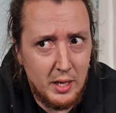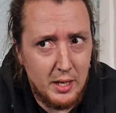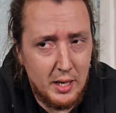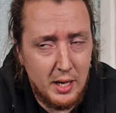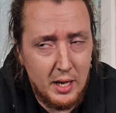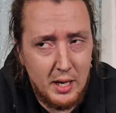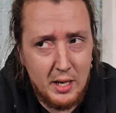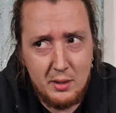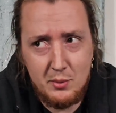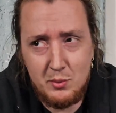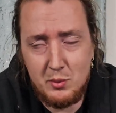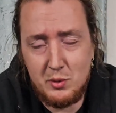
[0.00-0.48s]
and
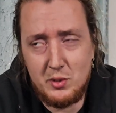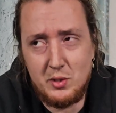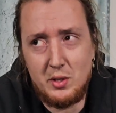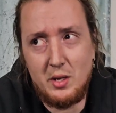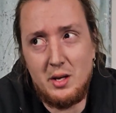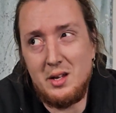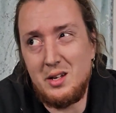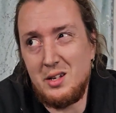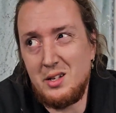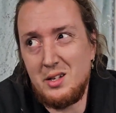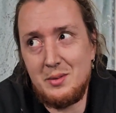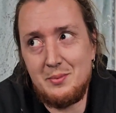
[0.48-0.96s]
I was
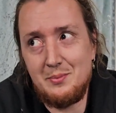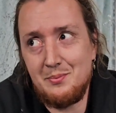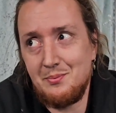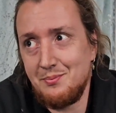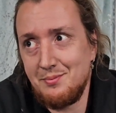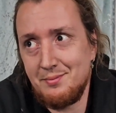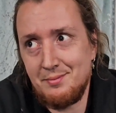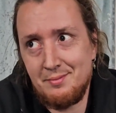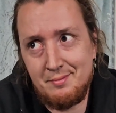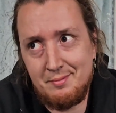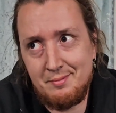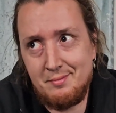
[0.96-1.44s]
like
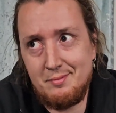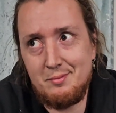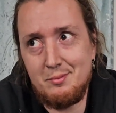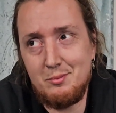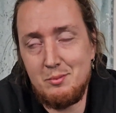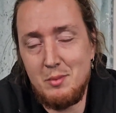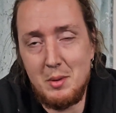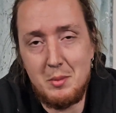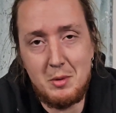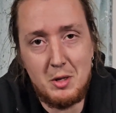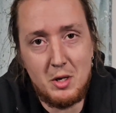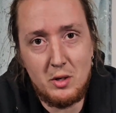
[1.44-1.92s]

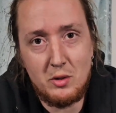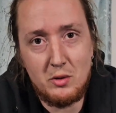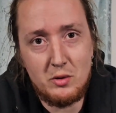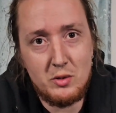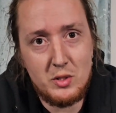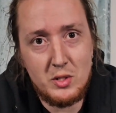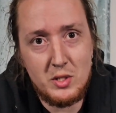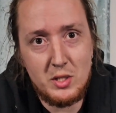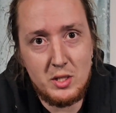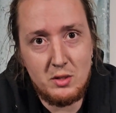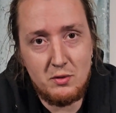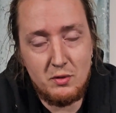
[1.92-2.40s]
maybe
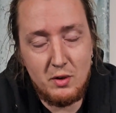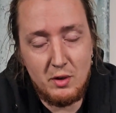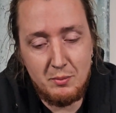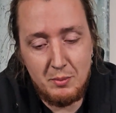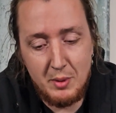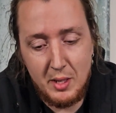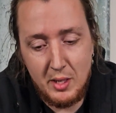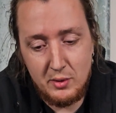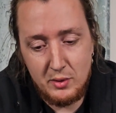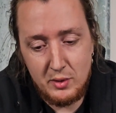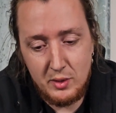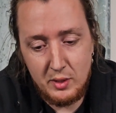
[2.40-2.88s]
165
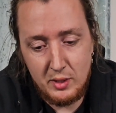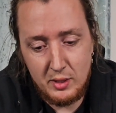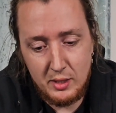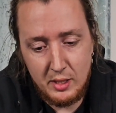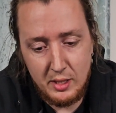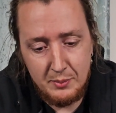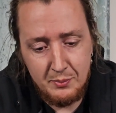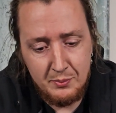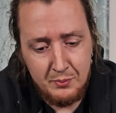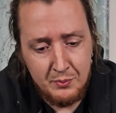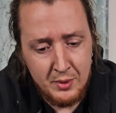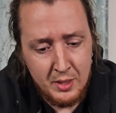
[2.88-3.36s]
pounds at the
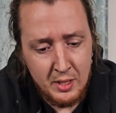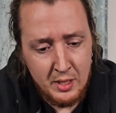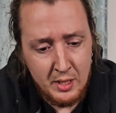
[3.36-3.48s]
time.